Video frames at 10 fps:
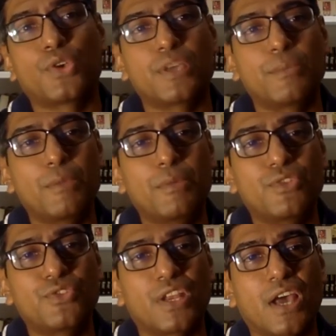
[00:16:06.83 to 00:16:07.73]
say, maybe
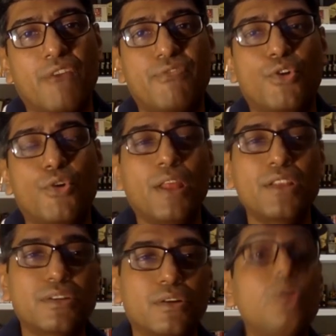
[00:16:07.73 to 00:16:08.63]
3.5-4
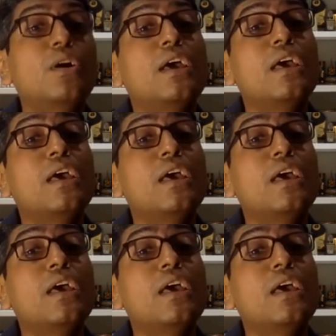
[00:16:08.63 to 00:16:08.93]
months ago,